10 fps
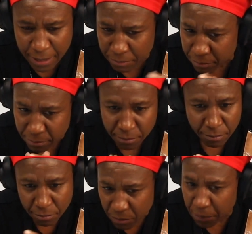da,
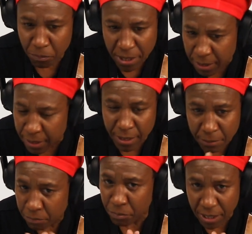ba ba da,
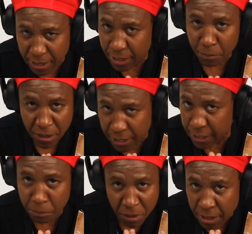ba da ba
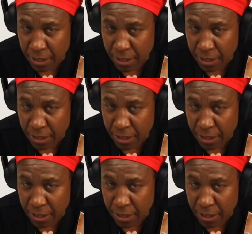da ba